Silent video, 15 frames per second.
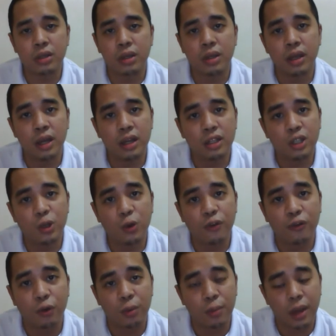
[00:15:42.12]
issue for
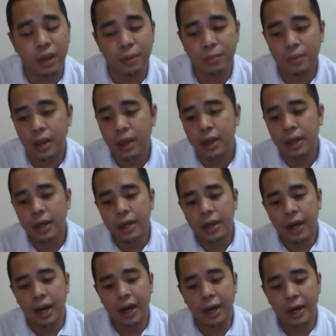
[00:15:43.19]
me.
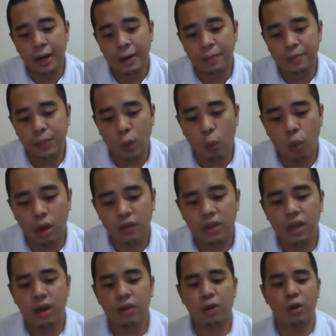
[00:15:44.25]
One of the
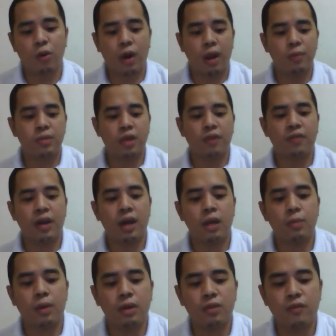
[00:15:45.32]
other gripes I've had
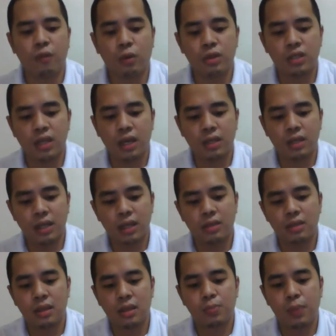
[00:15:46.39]
about the Vortex is
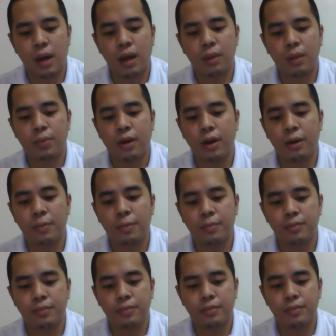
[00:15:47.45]
this bottom part.
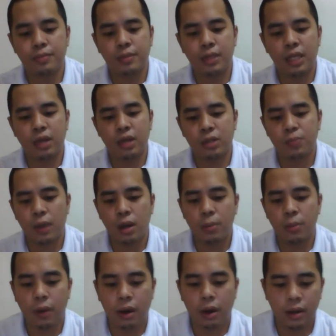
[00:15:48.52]
Now, this bottom
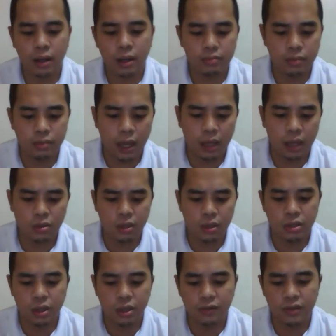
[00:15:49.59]
part actually
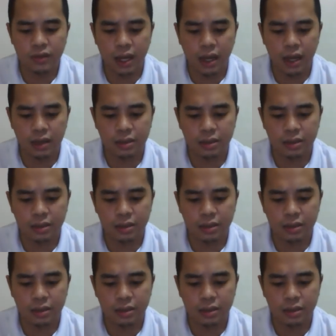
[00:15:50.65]
serves as